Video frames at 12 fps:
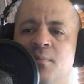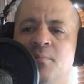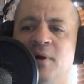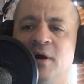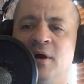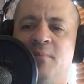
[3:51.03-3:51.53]

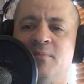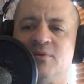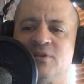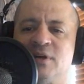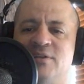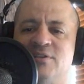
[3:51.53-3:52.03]
But
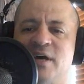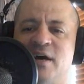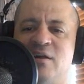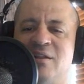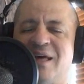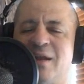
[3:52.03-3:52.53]
besides
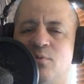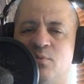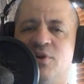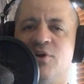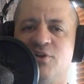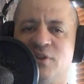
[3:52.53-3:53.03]
that, a lot of
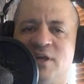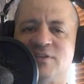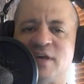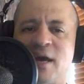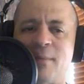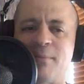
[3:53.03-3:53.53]
really good
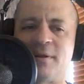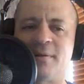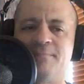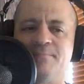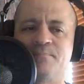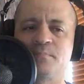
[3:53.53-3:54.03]
things
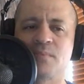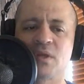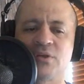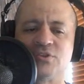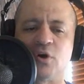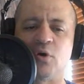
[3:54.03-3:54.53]
happened.
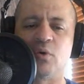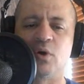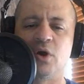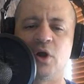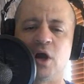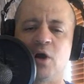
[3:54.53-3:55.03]
So
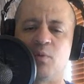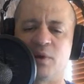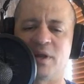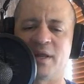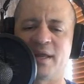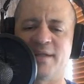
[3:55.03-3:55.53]
we're
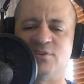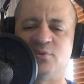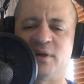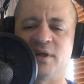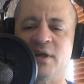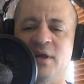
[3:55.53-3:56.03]
going to get
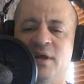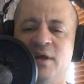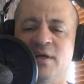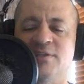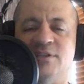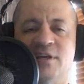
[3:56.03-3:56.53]
into it.
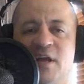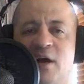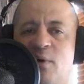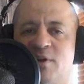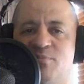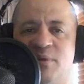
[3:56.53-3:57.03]
Did
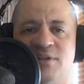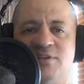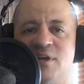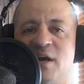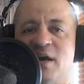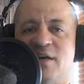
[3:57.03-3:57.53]
not watch
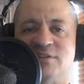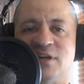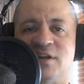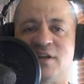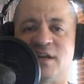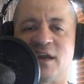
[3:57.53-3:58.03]
BTI because
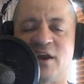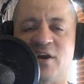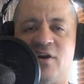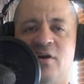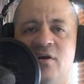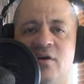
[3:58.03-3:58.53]
I didn't
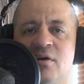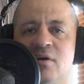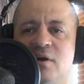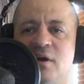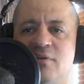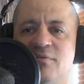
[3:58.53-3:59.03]
care
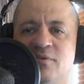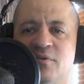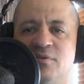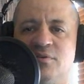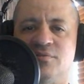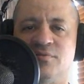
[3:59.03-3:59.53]
for